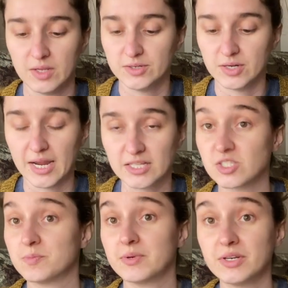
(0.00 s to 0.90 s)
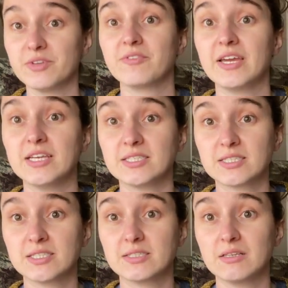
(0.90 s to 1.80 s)
Your hands are in your
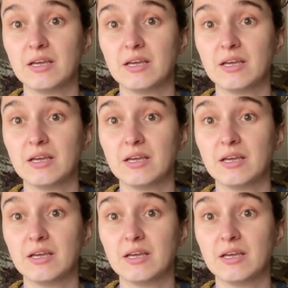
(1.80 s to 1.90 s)
face.